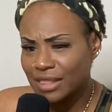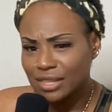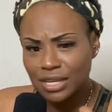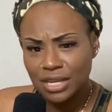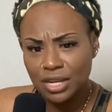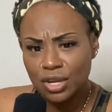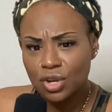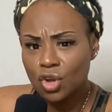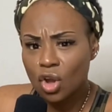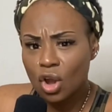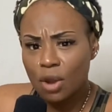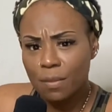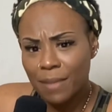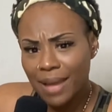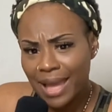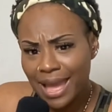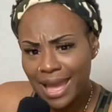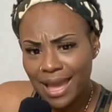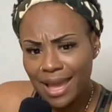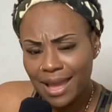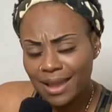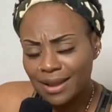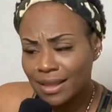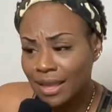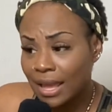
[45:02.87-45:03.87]
good or
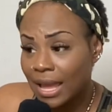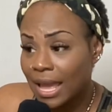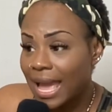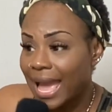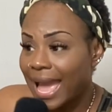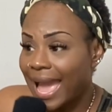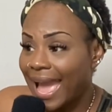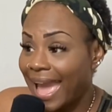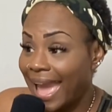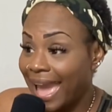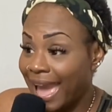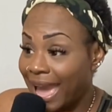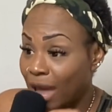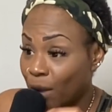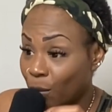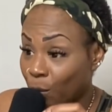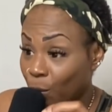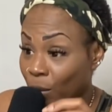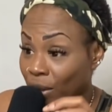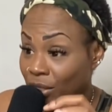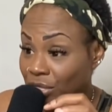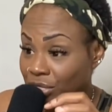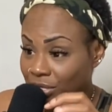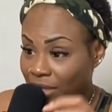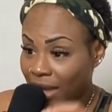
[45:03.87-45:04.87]
bad. And
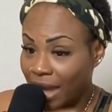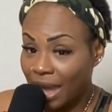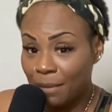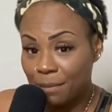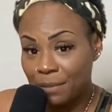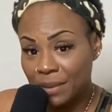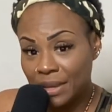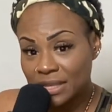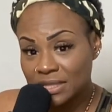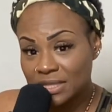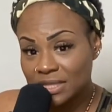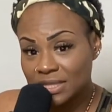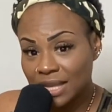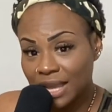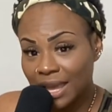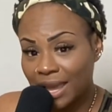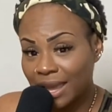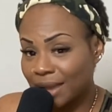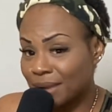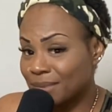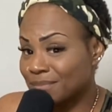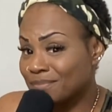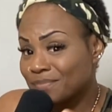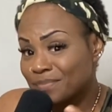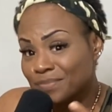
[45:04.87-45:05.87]
with that being
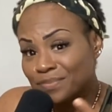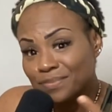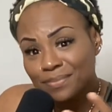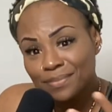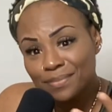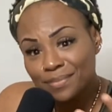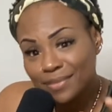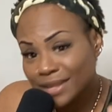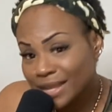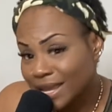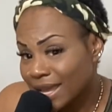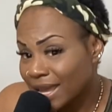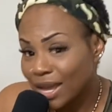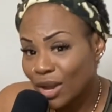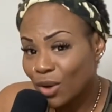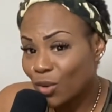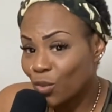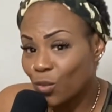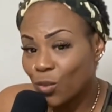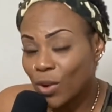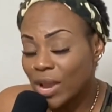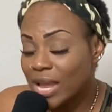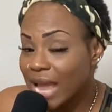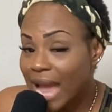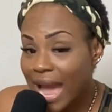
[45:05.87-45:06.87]
said,
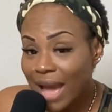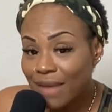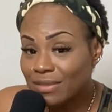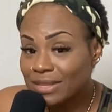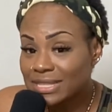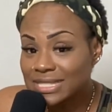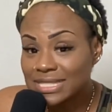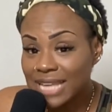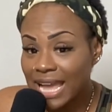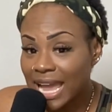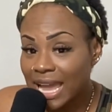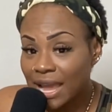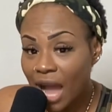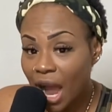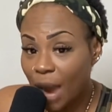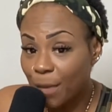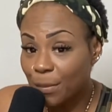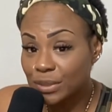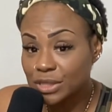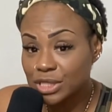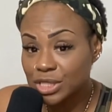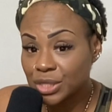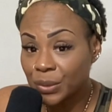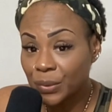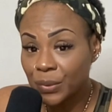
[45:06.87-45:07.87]
we have the same
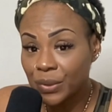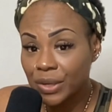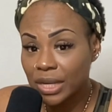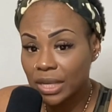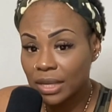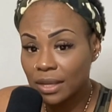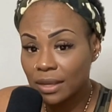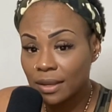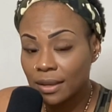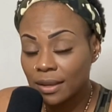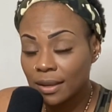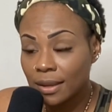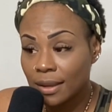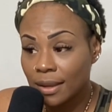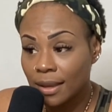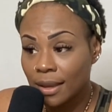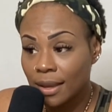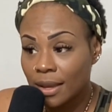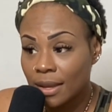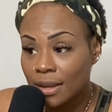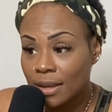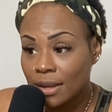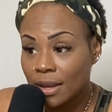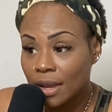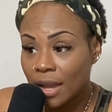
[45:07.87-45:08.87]
opportunity.
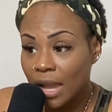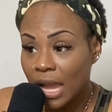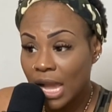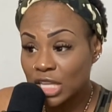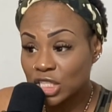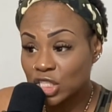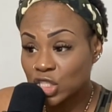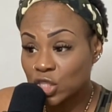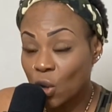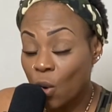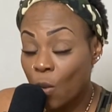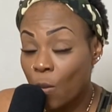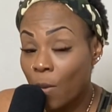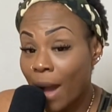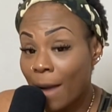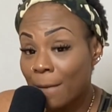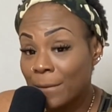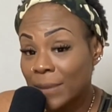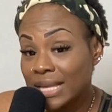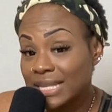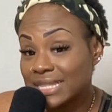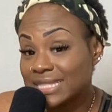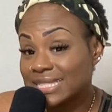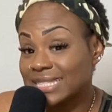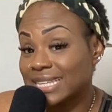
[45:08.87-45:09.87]
And so by
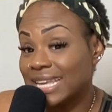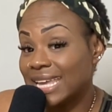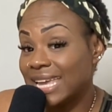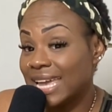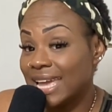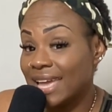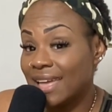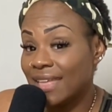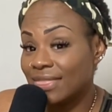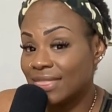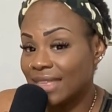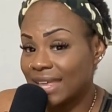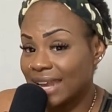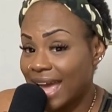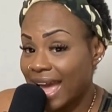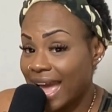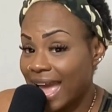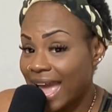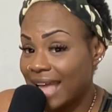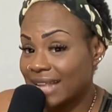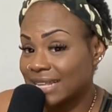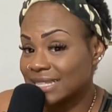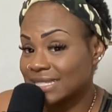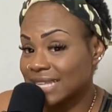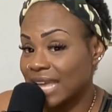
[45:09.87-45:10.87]
me seeing that I
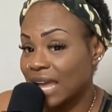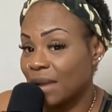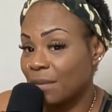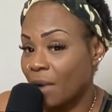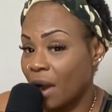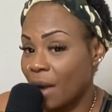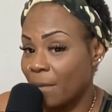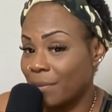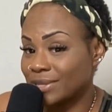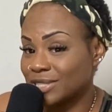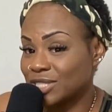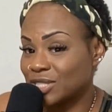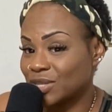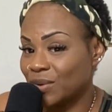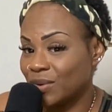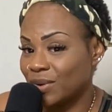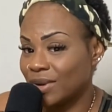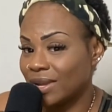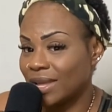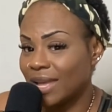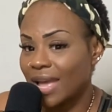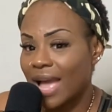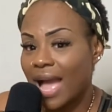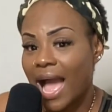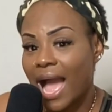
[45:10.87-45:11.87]
had the same
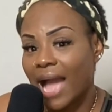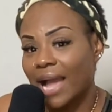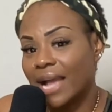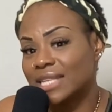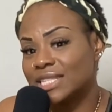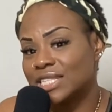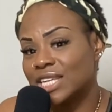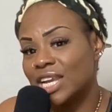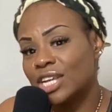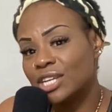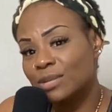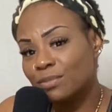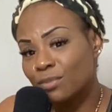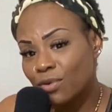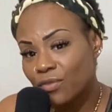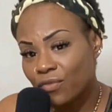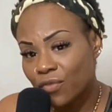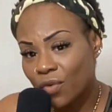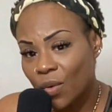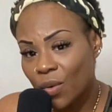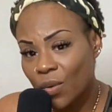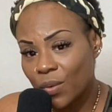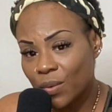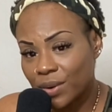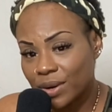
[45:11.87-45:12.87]
opportunity, I continued to move
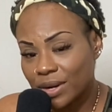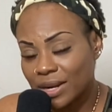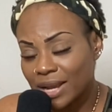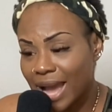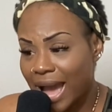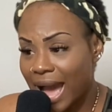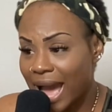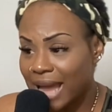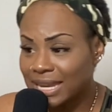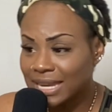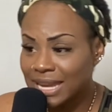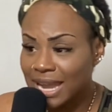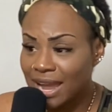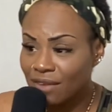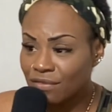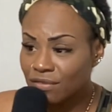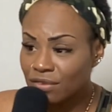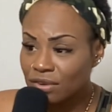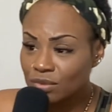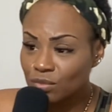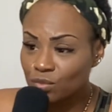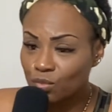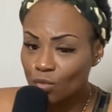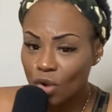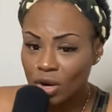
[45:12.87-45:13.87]
forward. I
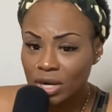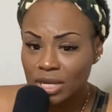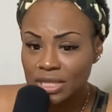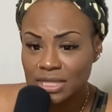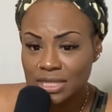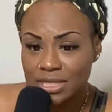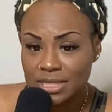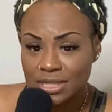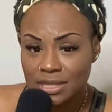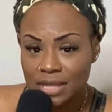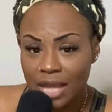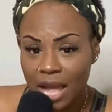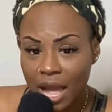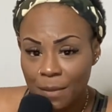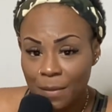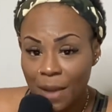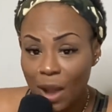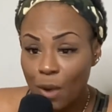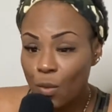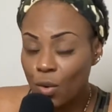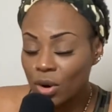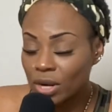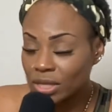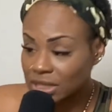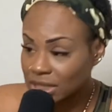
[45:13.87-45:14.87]
never wanted to stop. I
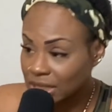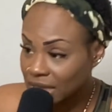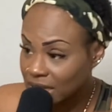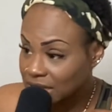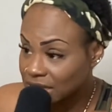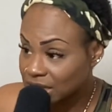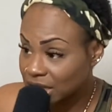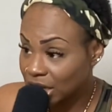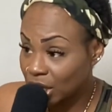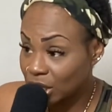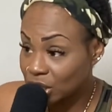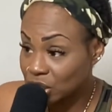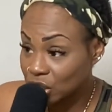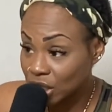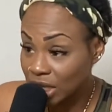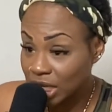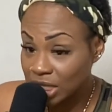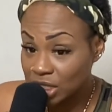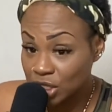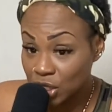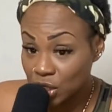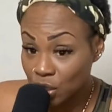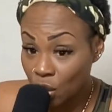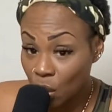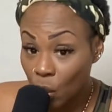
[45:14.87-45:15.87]
wanted to continue to get
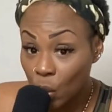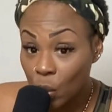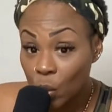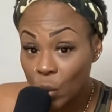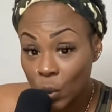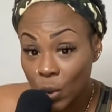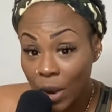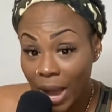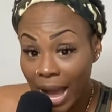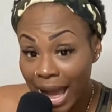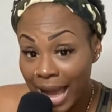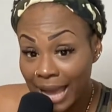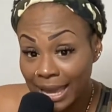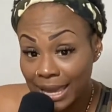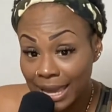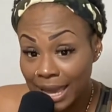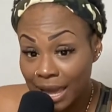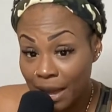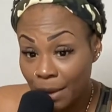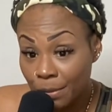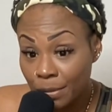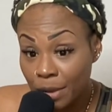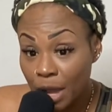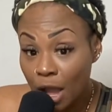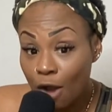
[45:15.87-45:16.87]
to know who I
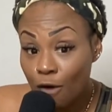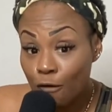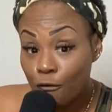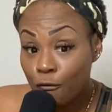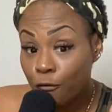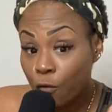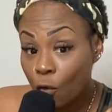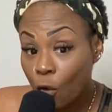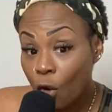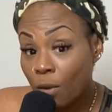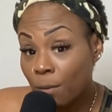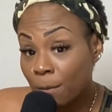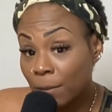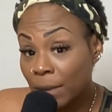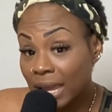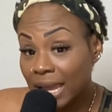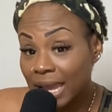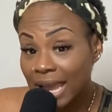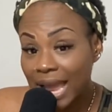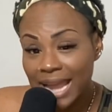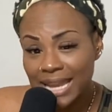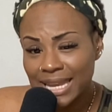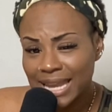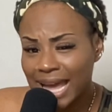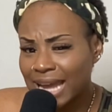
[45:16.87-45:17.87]
am for me
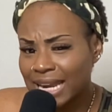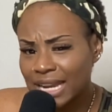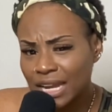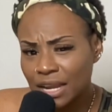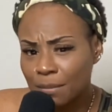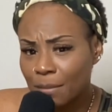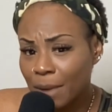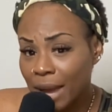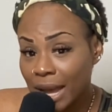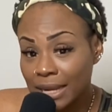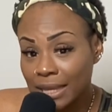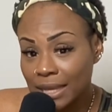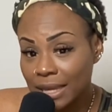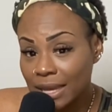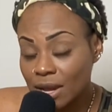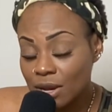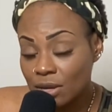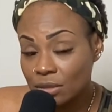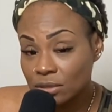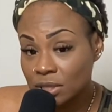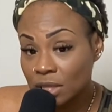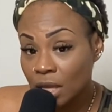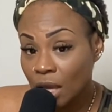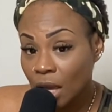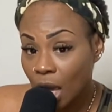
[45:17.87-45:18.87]
and not anybody
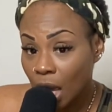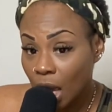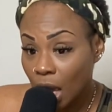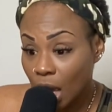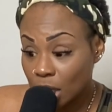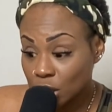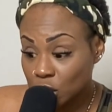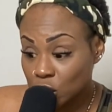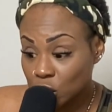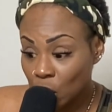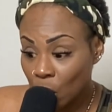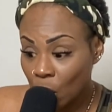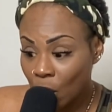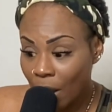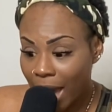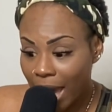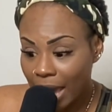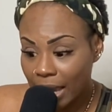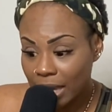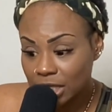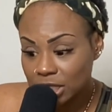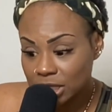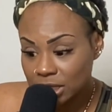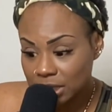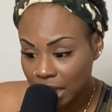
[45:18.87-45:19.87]
else. And so I
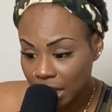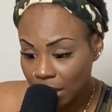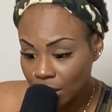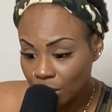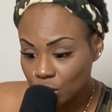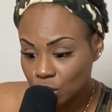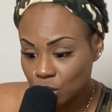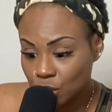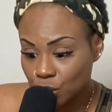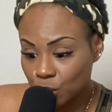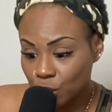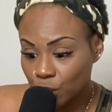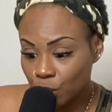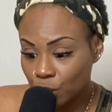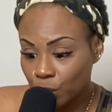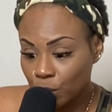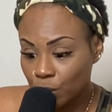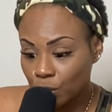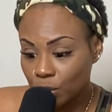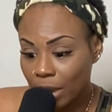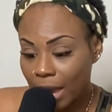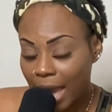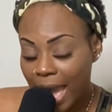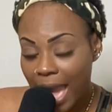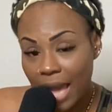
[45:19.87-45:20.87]
continued
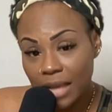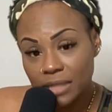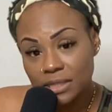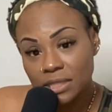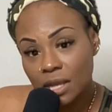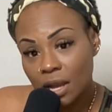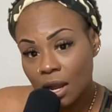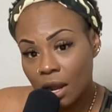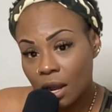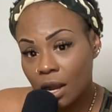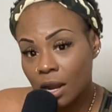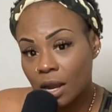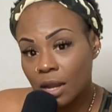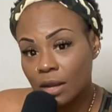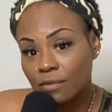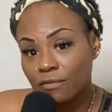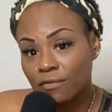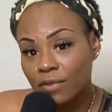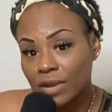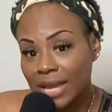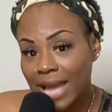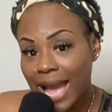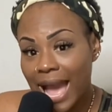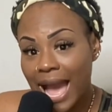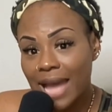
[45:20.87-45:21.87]
to ask God
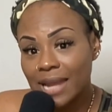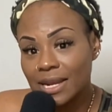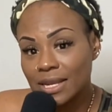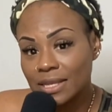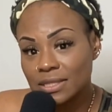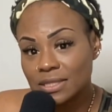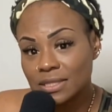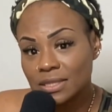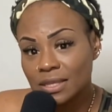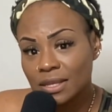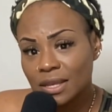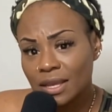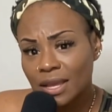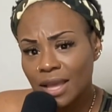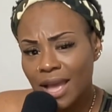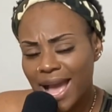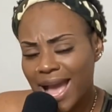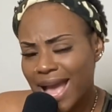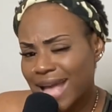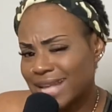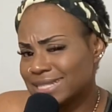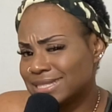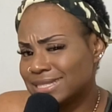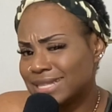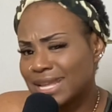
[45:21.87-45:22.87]
for guidance.
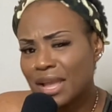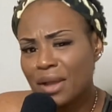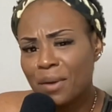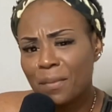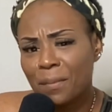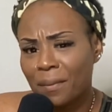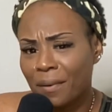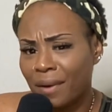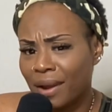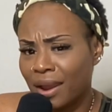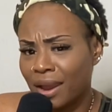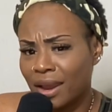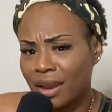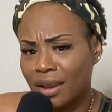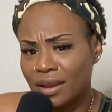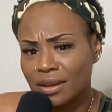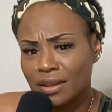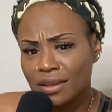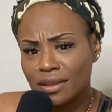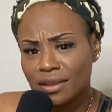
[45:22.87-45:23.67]
I still prayed,